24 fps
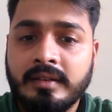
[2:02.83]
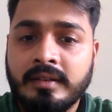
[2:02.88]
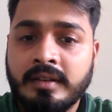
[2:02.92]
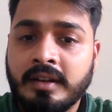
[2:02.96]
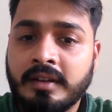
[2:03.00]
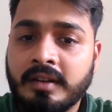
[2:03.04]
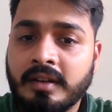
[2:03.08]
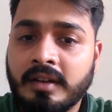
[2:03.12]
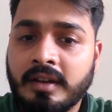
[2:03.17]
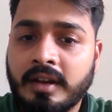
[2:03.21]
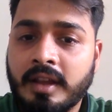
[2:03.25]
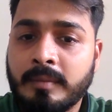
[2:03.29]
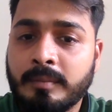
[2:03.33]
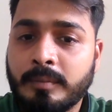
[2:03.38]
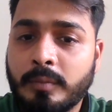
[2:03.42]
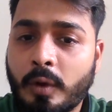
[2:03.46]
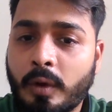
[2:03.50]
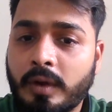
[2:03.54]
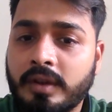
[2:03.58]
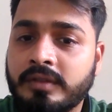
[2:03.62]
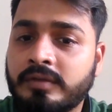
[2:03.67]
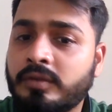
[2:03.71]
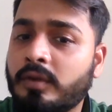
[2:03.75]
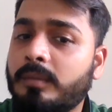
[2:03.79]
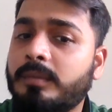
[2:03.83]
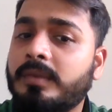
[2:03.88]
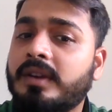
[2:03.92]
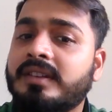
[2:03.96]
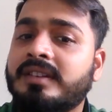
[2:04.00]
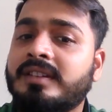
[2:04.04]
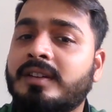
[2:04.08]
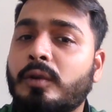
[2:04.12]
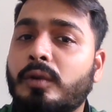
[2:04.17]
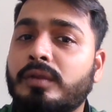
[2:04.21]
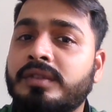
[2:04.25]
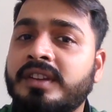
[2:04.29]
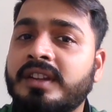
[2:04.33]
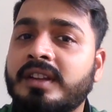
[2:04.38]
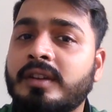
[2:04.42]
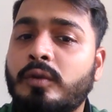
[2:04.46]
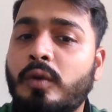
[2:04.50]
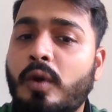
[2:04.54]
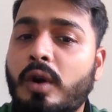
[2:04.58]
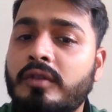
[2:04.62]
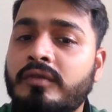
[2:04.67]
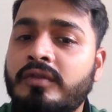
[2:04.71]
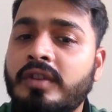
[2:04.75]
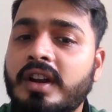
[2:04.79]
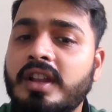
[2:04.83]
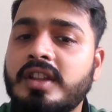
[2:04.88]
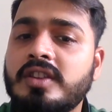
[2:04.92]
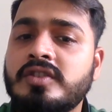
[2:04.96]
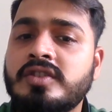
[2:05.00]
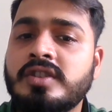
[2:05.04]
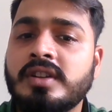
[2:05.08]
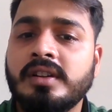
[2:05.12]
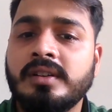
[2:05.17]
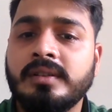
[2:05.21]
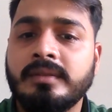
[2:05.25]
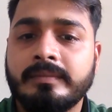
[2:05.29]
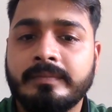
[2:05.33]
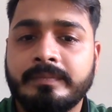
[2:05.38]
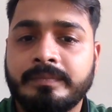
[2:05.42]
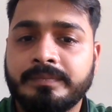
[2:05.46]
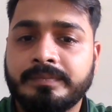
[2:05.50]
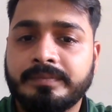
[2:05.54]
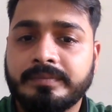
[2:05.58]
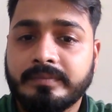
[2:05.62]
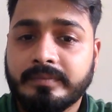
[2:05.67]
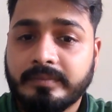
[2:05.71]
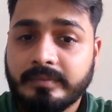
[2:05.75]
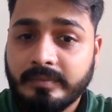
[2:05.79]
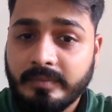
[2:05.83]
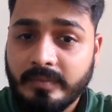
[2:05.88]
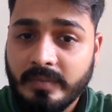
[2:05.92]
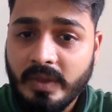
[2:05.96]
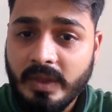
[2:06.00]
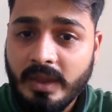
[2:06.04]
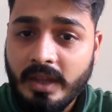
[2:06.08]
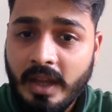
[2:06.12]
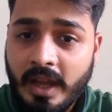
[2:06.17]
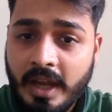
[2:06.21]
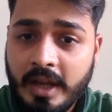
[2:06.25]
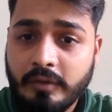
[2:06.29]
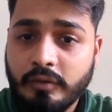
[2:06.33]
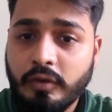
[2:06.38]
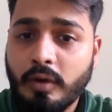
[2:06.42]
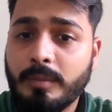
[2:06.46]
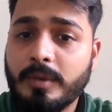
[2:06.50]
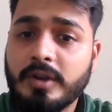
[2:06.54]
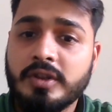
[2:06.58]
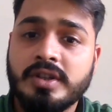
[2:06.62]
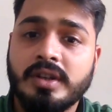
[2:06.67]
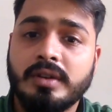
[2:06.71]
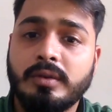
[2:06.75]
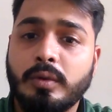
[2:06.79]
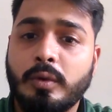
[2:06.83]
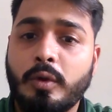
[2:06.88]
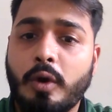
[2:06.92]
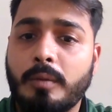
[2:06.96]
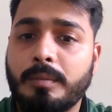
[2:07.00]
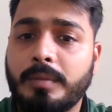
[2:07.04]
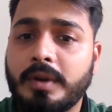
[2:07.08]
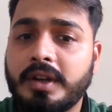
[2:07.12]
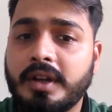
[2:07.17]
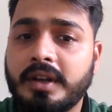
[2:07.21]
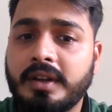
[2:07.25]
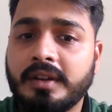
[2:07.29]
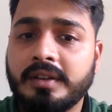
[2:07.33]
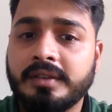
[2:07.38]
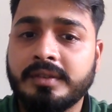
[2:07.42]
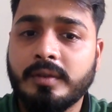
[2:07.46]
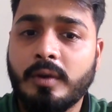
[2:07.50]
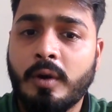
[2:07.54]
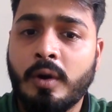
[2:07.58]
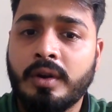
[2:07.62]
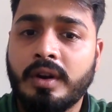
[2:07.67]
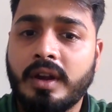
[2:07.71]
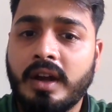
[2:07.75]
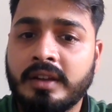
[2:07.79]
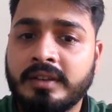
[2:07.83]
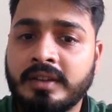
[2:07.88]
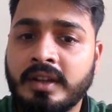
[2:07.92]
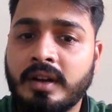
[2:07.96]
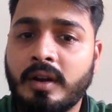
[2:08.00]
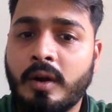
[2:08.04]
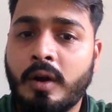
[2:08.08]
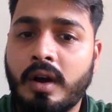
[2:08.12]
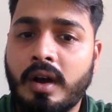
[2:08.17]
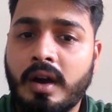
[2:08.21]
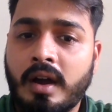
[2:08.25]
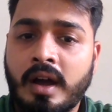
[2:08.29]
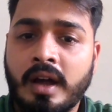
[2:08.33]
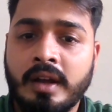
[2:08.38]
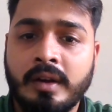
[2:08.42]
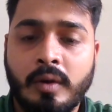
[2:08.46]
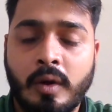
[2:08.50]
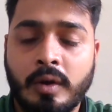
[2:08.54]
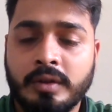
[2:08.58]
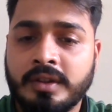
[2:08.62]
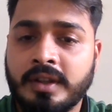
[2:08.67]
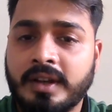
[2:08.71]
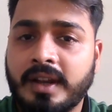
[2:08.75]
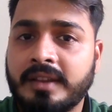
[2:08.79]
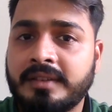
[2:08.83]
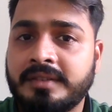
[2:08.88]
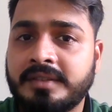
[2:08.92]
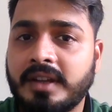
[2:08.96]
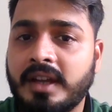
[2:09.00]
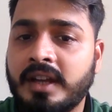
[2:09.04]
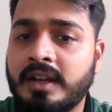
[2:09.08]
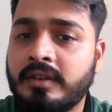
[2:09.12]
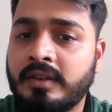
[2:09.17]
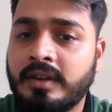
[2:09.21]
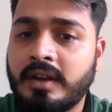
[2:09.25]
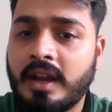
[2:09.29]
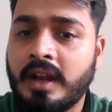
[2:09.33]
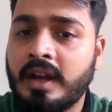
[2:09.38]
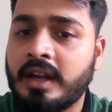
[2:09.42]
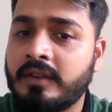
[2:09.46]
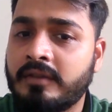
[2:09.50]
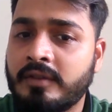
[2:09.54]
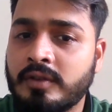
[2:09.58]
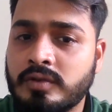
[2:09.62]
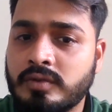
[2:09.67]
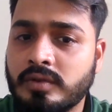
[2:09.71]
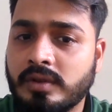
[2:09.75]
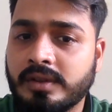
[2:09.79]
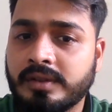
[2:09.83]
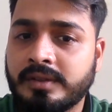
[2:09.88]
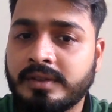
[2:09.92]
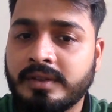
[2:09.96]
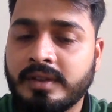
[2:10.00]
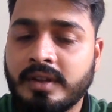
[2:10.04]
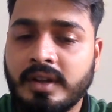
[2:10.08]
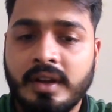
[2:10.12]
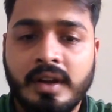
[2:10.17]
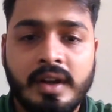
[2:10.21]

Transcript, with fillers: deter employees from disclosing confidential information to competitors or other unauthorized individuals.